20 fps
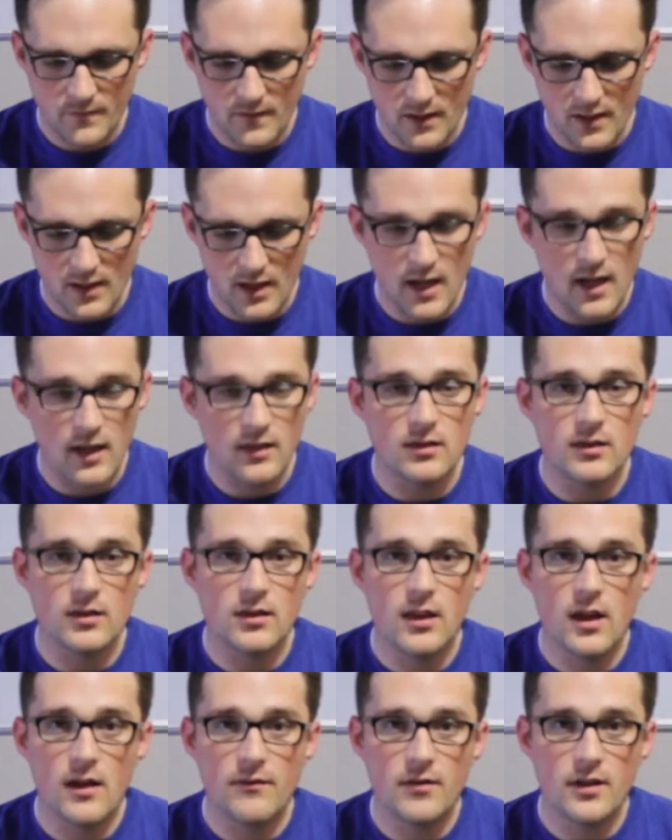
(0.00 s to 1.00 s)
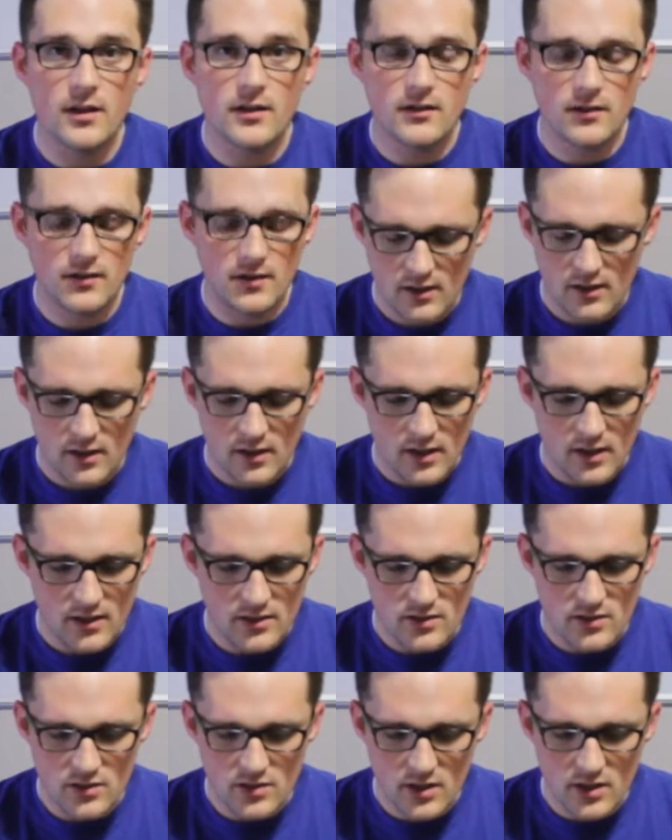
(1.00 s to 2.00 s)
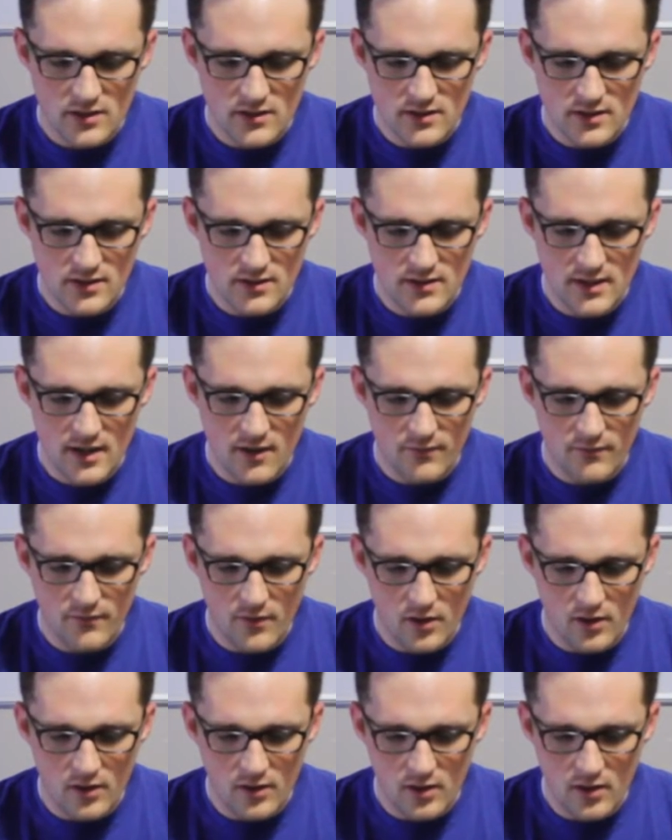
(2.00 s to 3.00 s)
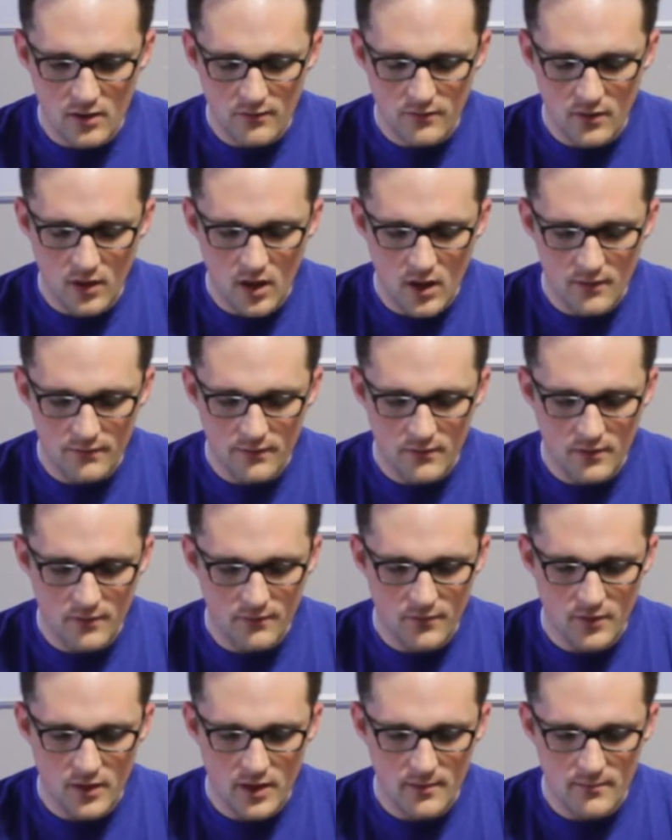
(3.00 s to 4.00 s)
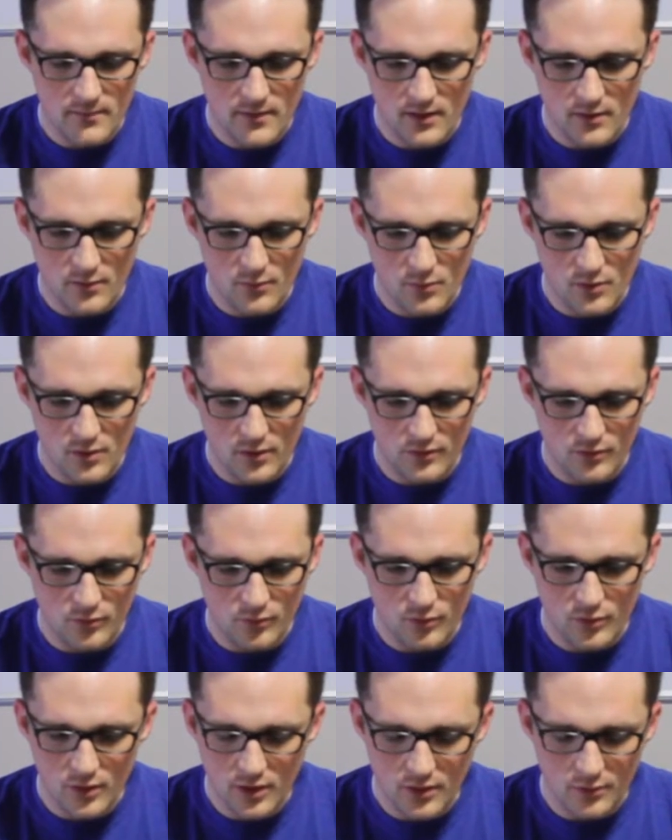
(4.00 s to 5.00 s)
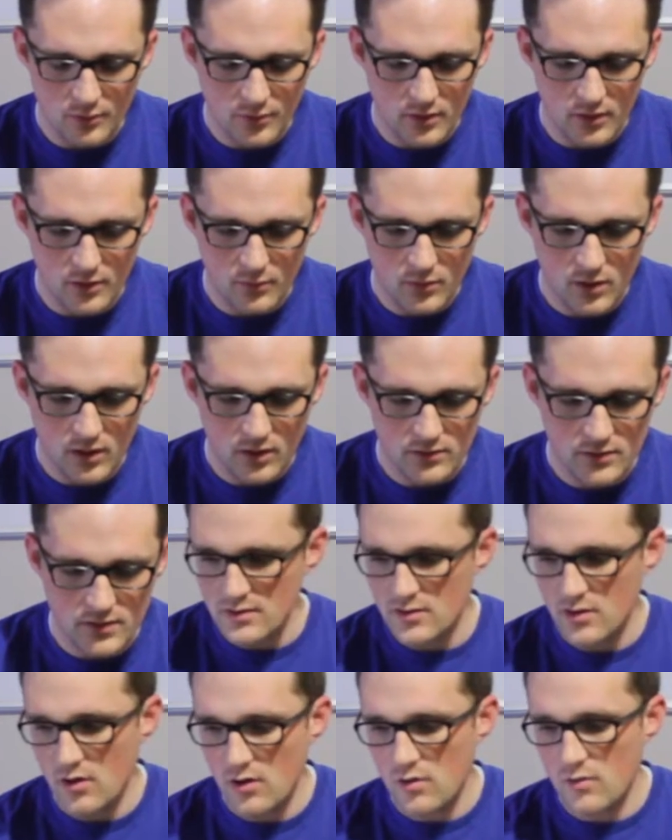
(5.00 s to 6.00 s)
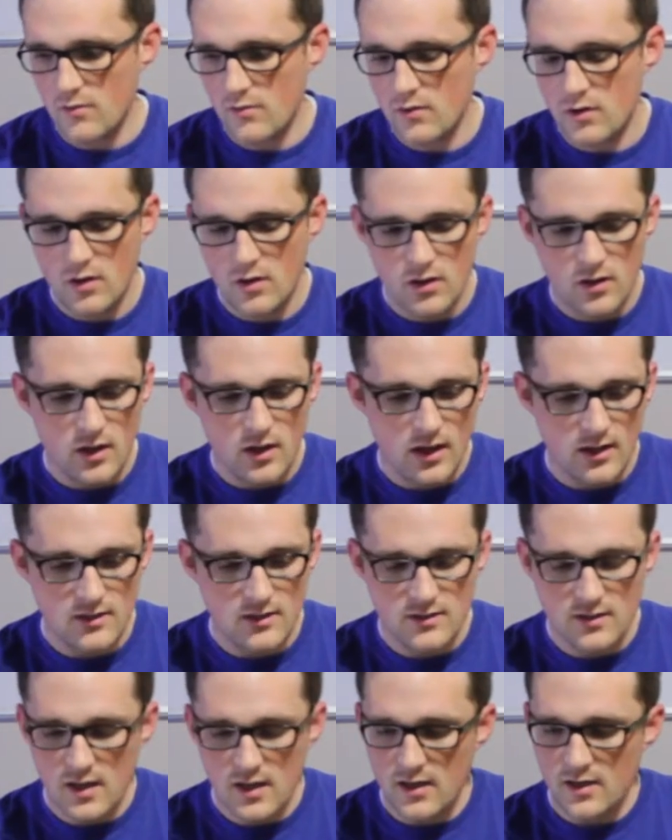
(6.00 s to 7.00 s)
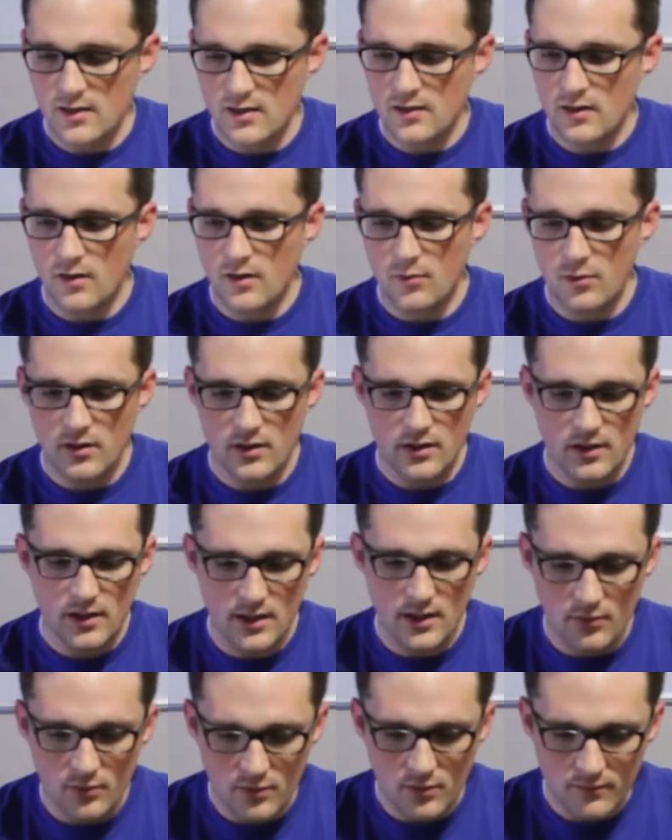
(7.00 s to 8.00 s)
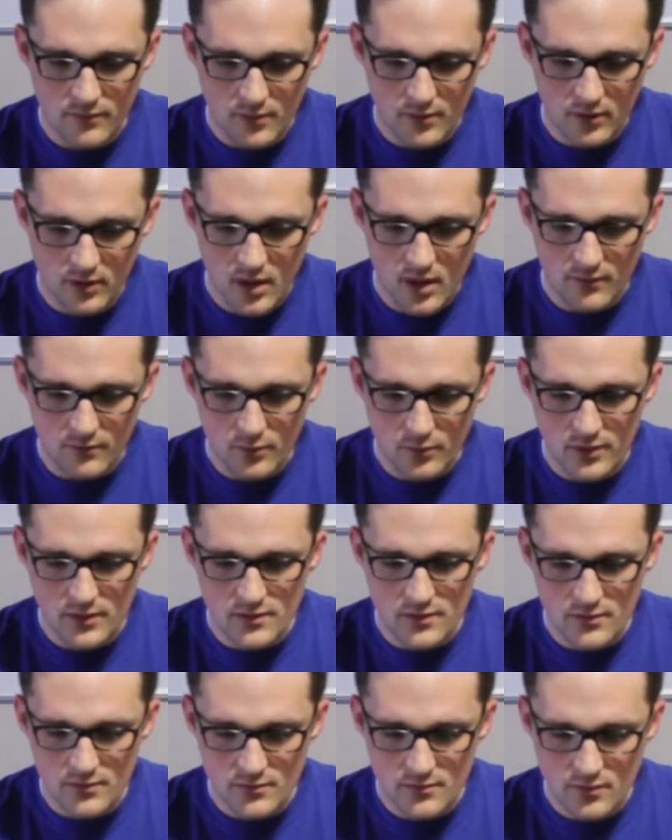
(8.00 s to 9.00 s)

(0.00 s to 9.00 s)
and I love it. It just sits out far enough off of the frame that it works really, really well. So I decided I wanted to get one for the Glock 42 as